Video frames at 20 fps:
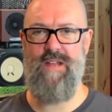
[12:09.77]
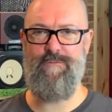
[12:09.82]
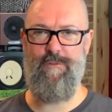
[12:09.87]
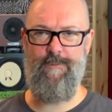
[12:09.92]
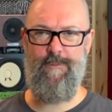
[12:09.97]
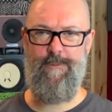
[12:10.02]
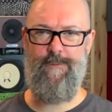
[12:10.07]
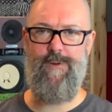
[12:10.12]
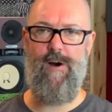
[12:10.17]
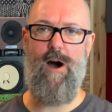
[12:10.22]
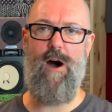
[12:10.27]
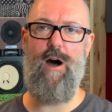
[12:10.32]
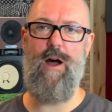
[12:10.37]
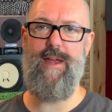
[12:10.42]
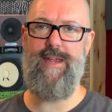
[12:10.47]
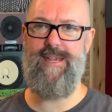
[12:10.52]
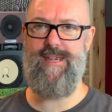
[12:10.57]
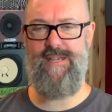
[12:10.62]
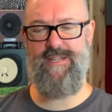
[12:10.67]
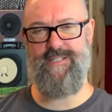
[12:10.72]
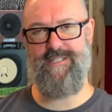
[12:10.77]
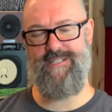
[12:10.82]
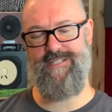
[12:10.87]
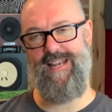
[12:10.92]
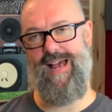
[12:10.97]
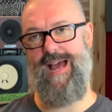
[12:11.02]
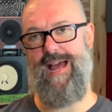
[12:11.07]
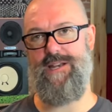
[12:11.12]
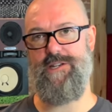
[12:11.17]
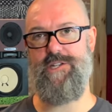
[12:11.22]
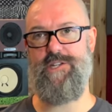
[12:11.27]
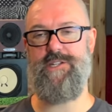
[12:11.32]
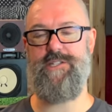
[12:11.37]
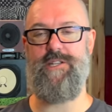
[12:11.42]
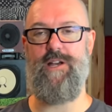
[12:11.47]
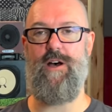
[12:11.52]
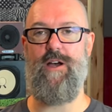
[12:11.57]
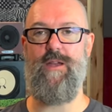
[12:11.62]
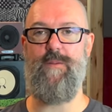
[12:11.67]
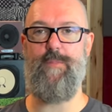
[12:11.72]
of a Vi Satch
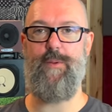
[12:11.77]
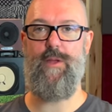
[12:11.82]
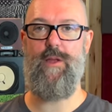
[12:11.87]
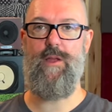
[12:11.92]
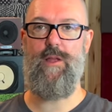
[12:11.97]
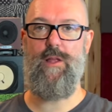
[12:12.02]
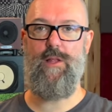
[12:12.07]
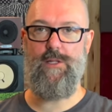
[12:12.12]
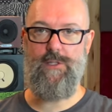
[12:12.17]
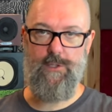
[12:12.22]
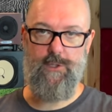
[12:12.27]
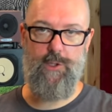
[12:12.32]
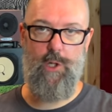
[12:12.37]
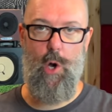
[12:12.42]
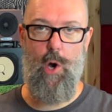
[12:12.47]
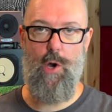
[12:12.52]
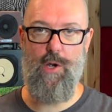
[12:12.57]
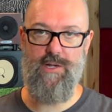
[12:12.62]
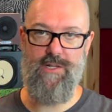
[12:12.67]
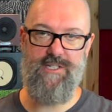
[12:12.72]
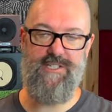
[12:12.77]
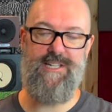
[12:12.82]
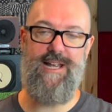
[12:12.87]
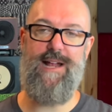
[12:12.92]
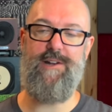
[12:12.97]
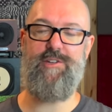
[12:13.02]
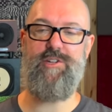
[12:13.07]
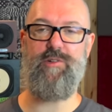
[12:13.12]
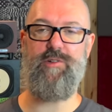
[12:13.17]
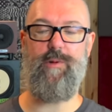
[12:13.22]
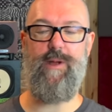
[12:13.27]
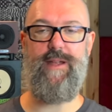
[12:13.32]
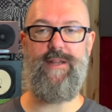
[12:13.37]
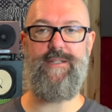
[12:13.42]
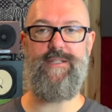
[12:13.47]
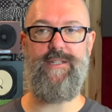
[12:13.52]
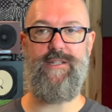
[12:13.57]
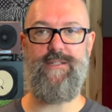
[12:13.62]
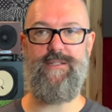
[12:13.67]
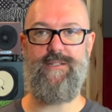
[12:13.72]
type long
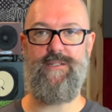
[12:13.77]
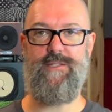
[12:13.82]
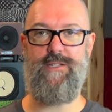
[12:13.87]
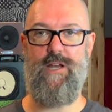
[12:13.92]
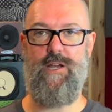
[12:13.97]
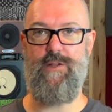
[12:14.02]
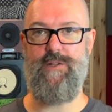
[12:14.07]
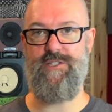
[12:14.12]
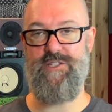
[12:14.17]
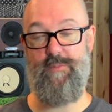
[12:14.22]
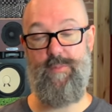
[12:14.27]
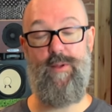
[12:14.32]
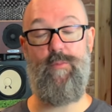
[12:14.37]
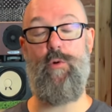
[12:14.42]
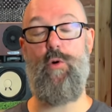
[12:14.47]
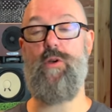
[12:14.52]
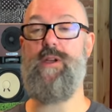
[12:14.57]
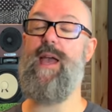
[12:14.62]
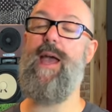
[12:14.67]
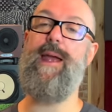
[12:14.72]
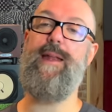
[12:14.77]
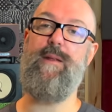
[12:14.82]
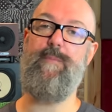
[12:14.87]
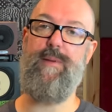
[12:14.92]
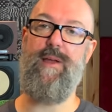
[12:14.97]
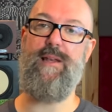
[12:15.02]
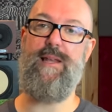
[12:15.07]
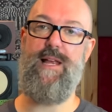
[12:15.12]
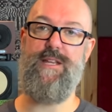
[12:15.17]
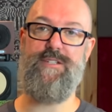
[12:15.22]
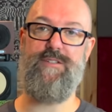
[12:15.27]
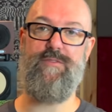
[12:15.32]
saturated tones, a bit more gain, a bit less